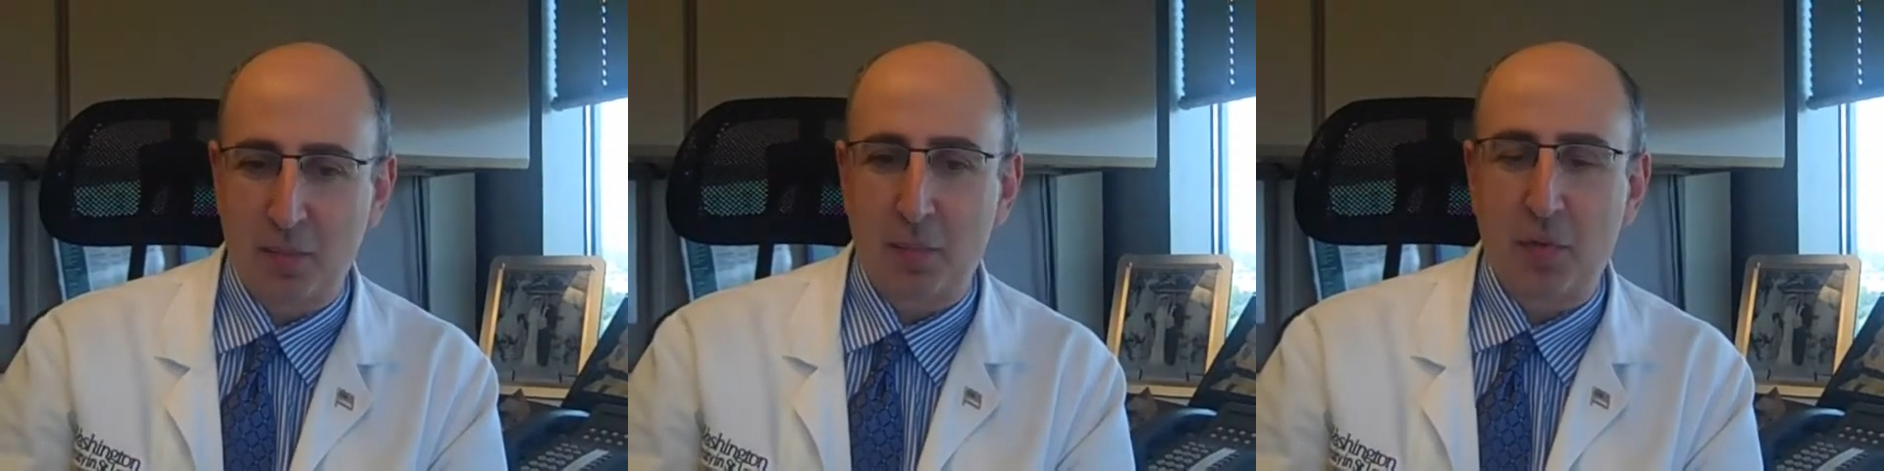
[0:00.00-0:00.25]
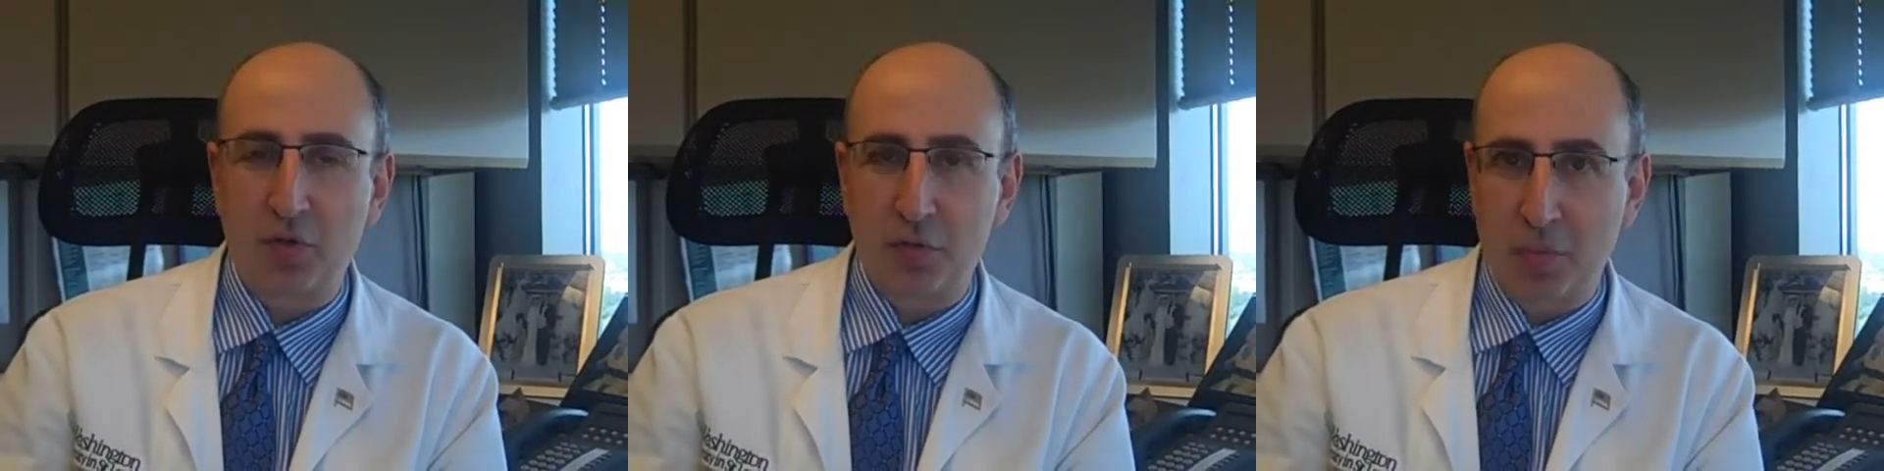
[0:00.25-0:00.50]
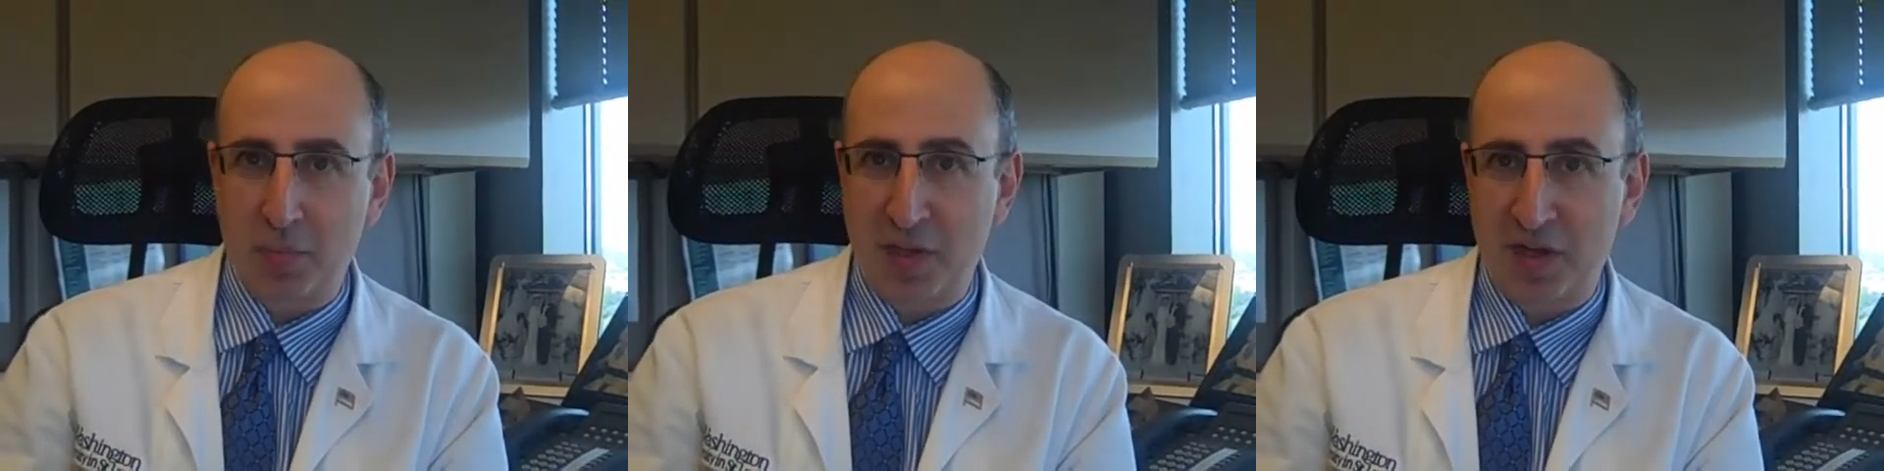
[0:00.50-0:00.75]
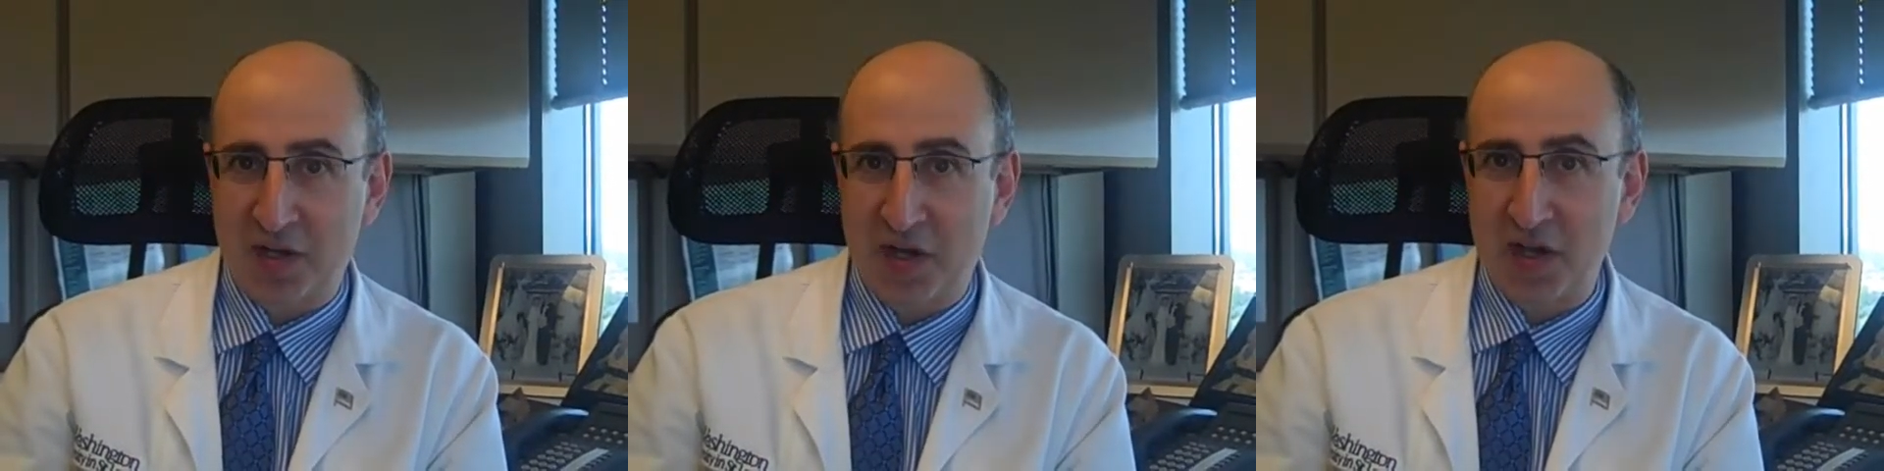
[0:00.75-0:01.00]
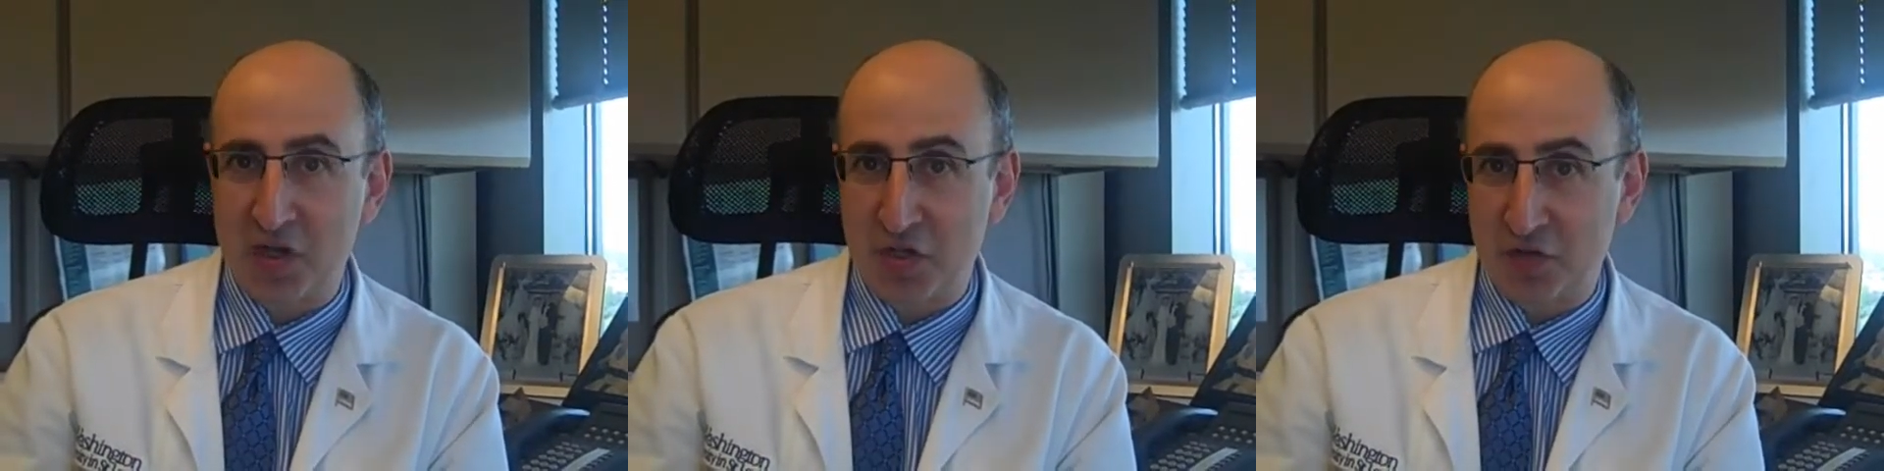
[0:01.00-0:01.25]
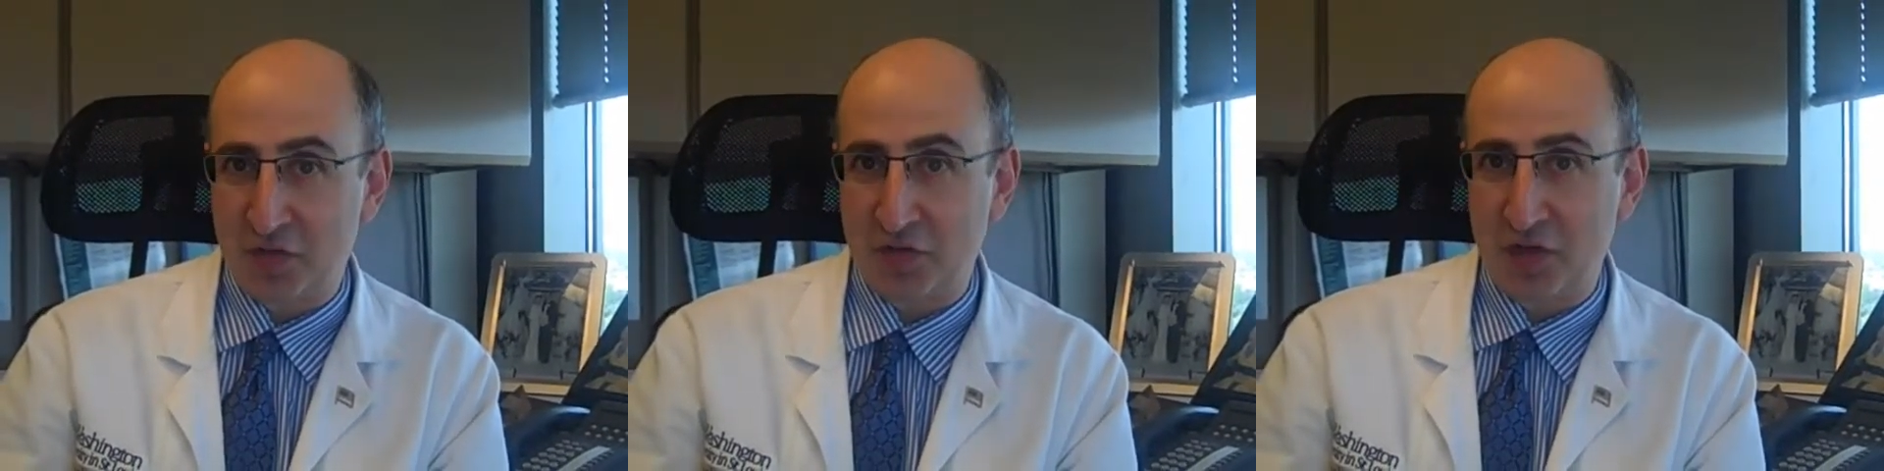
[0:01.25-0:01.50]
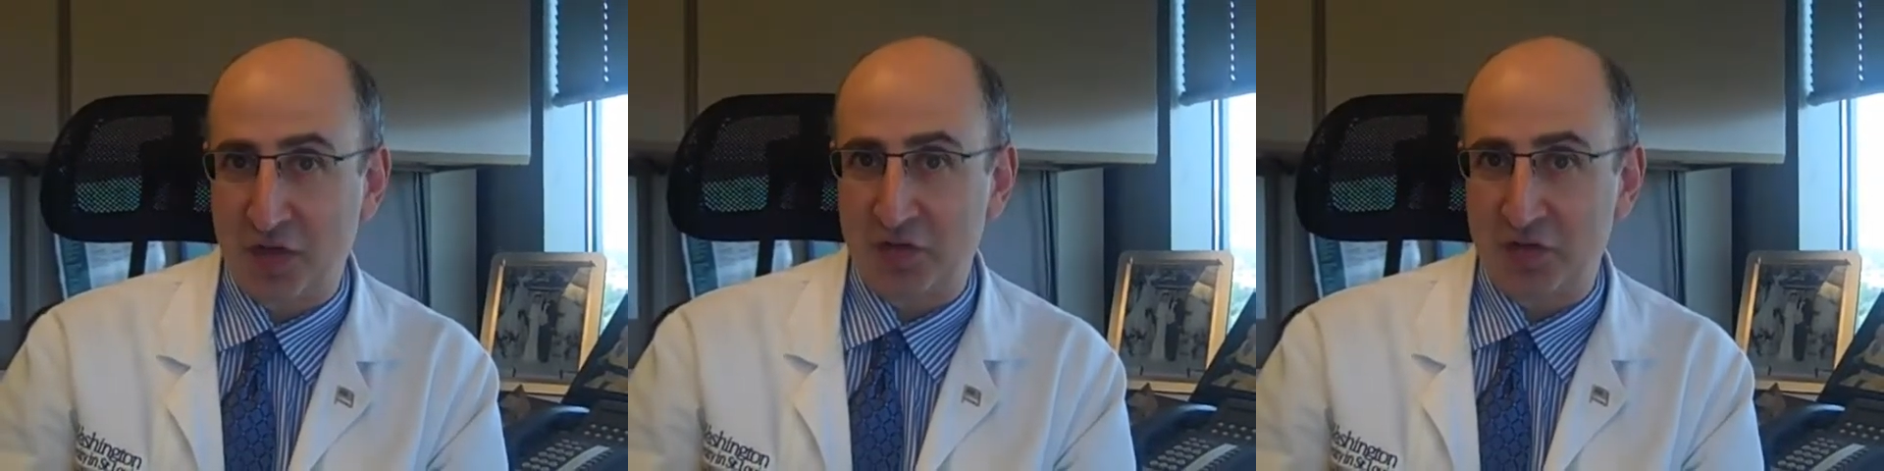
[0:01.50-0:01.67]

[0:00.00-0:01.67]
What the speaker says: multiple medications